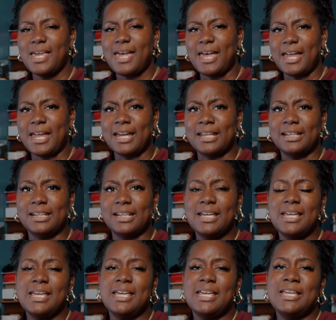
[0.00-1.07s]
and
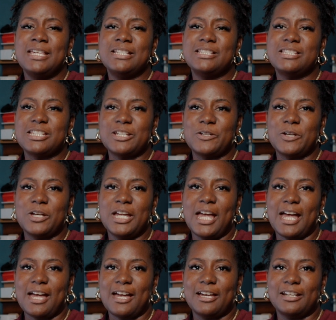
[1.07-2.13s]
she
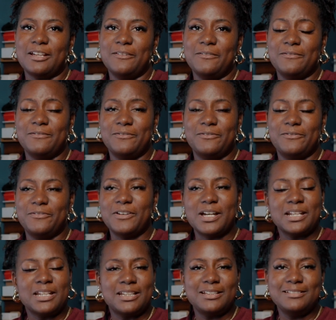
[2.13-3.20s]
had a
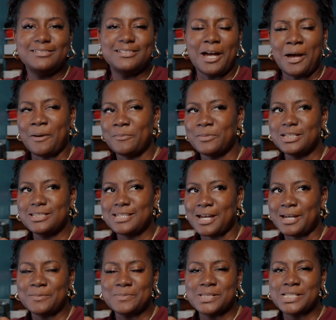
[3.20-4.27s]
funny comedy
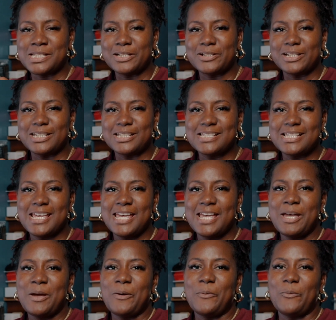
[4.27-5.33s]
type series
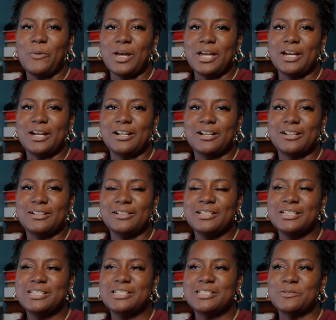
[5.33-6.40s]
where
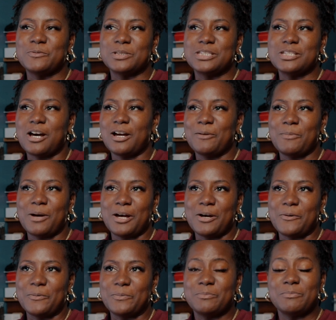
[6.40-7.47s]
she would talk
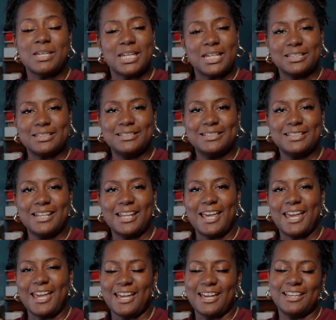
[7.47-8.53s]
about men,
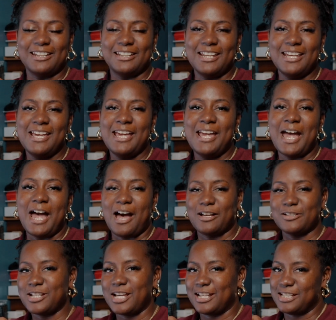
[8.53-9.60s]
and
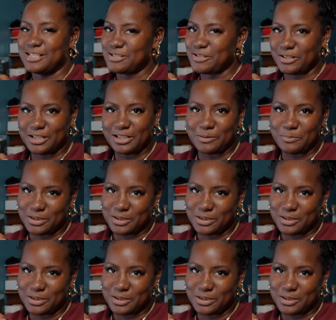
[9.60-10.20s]
I'll try to insert a clip